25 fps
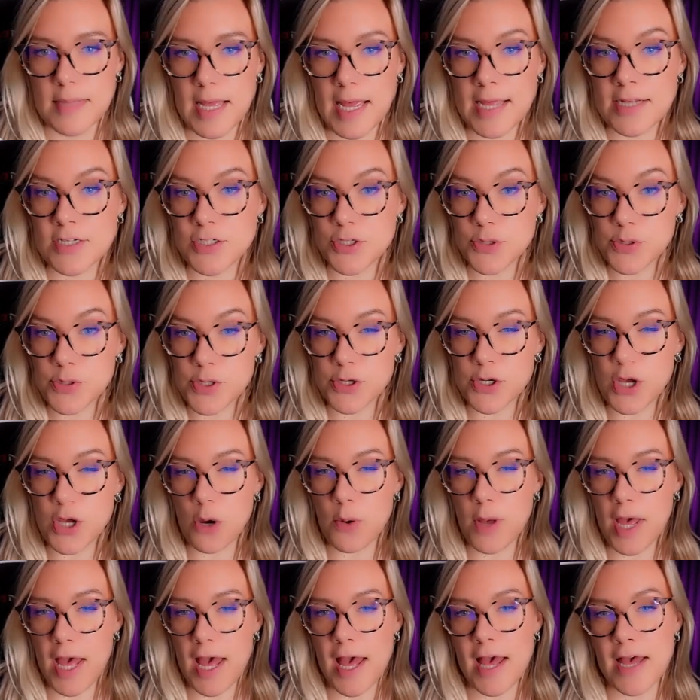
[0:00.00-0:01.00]
And you could
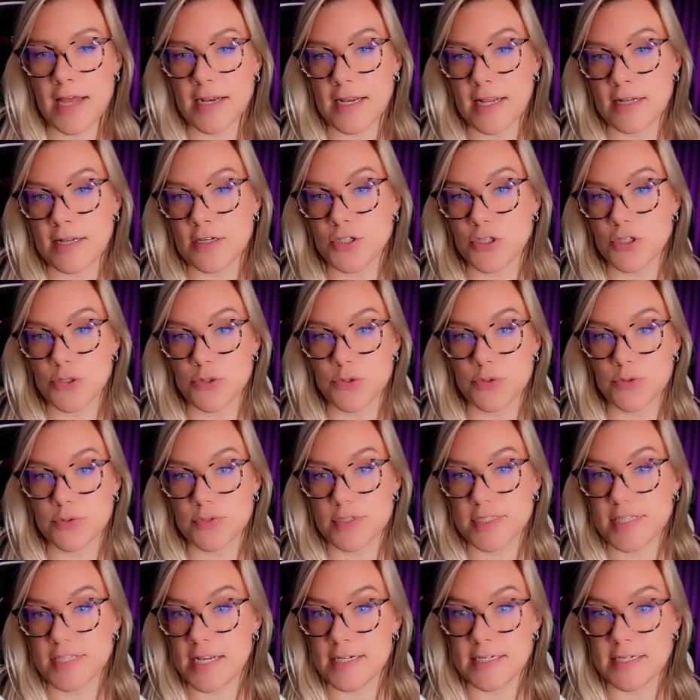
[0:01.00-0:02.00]
go ahead and do
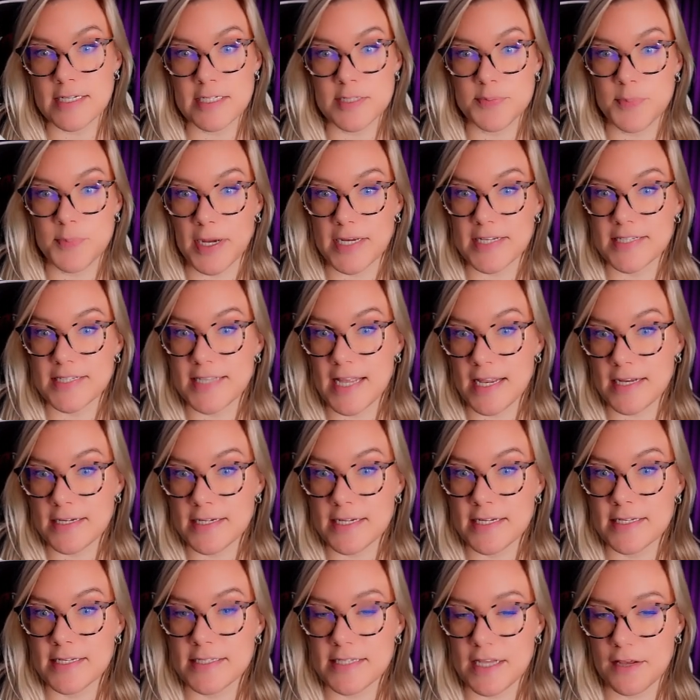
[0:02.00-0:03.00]
sentence by
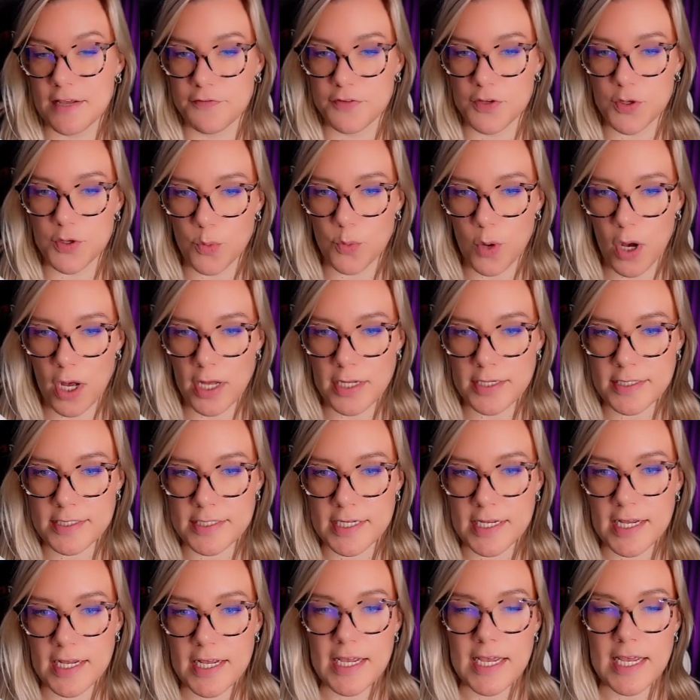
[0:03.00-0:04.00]
sentence if you
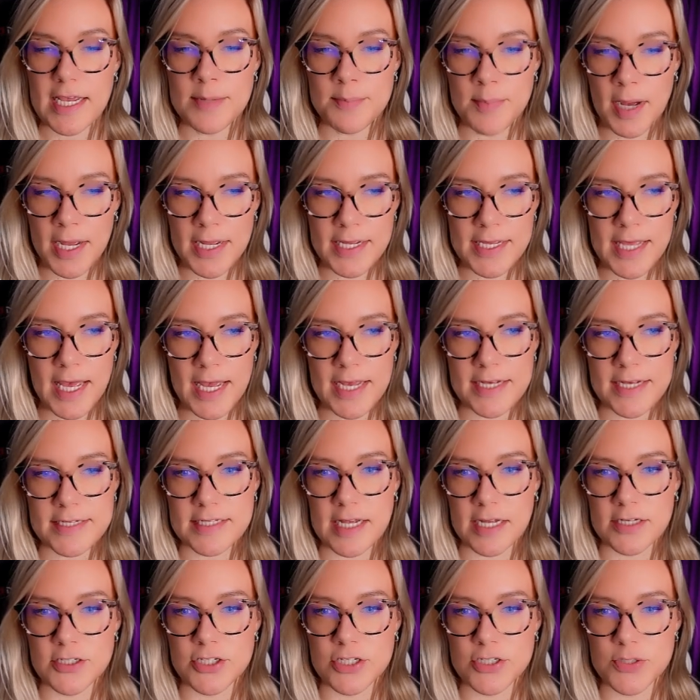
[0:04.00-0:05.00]
want. In my case,
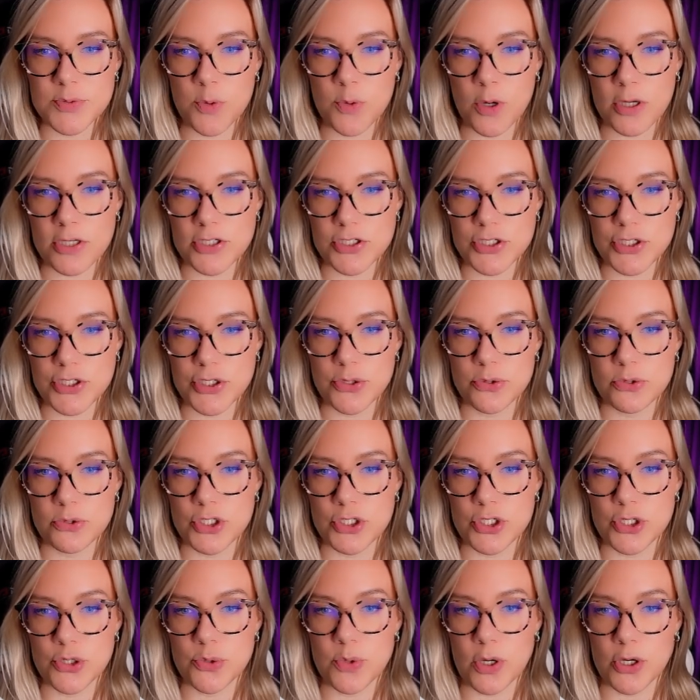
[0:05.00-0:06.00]
I just want to
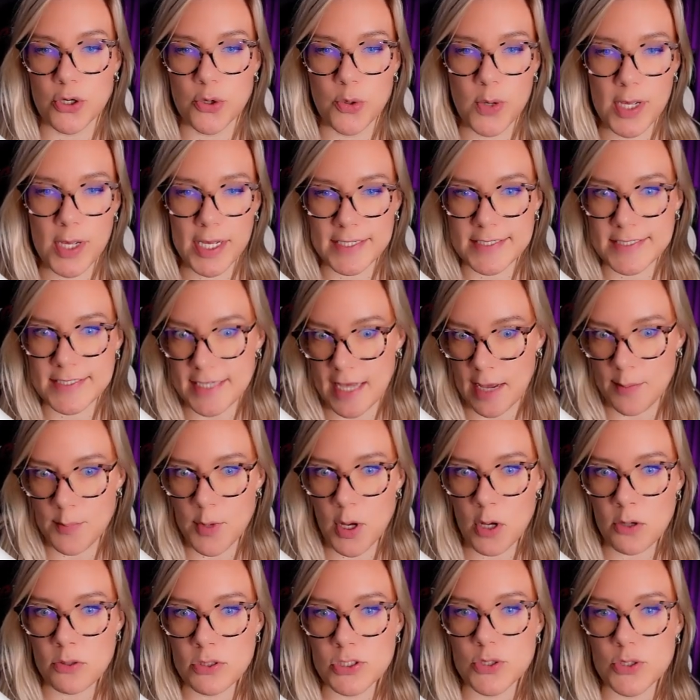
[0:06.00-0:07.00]
do a quick
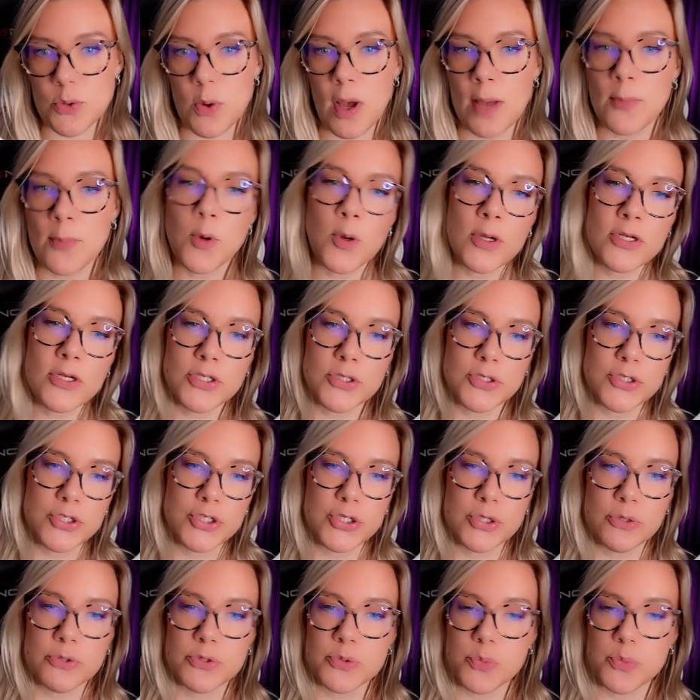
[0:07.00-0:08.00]
demo. So I'm going to
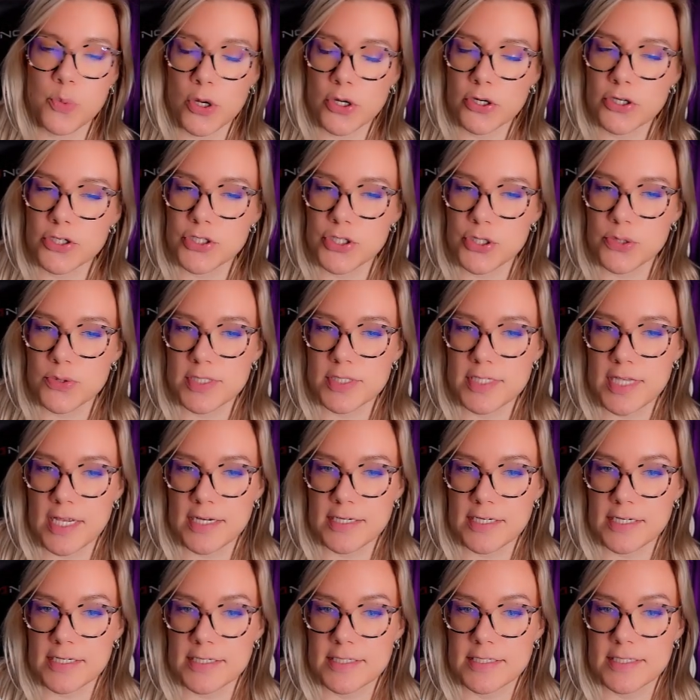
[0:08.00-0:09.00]
choose 1 or 2
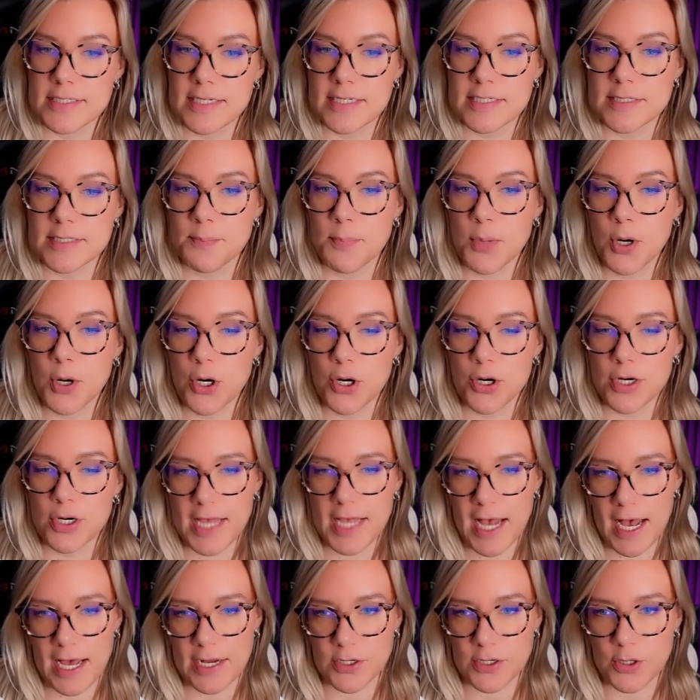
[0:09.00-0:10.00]
sentences per
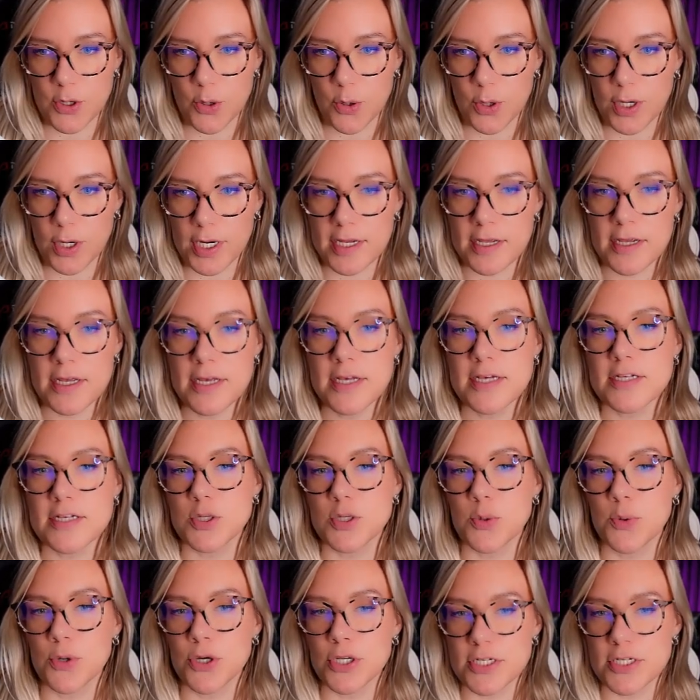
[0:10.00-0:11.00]
category.
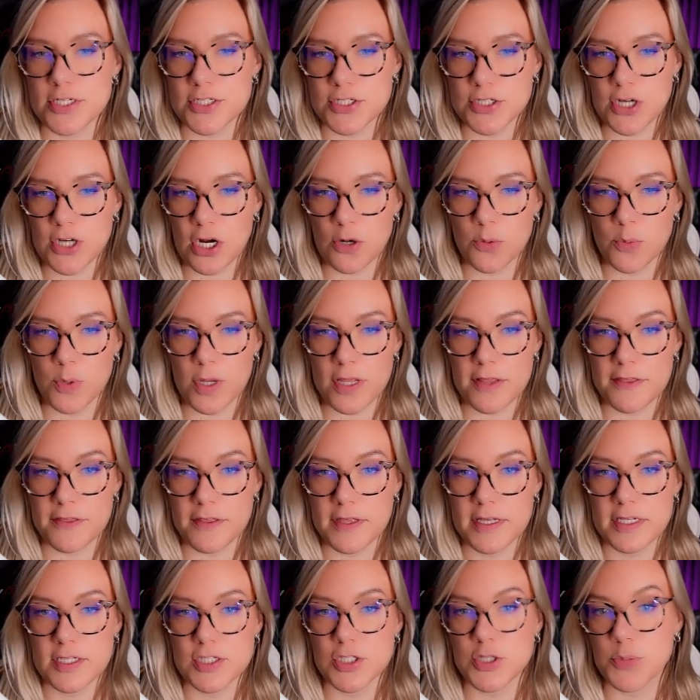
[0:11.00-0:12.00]
So we're going to start with
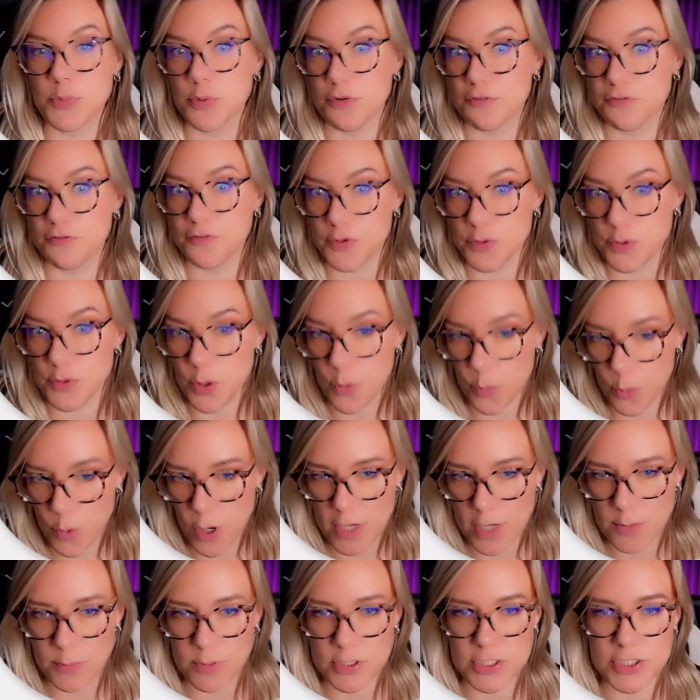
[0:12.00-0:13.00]
superfood
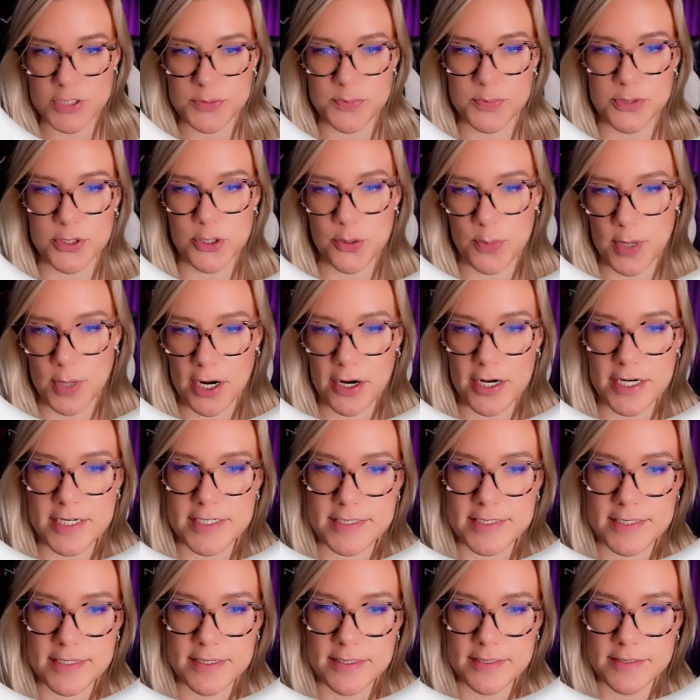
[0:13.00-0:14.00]
1, which is
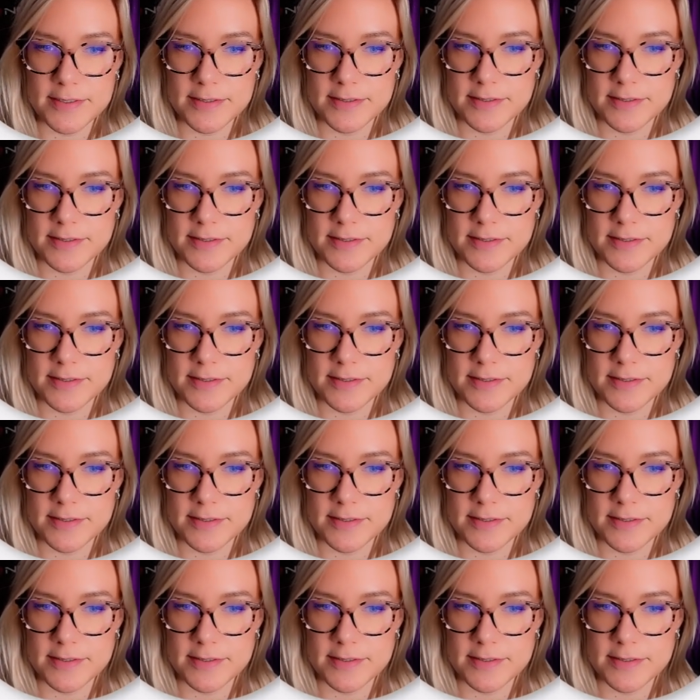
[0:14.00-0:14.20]
blueberries.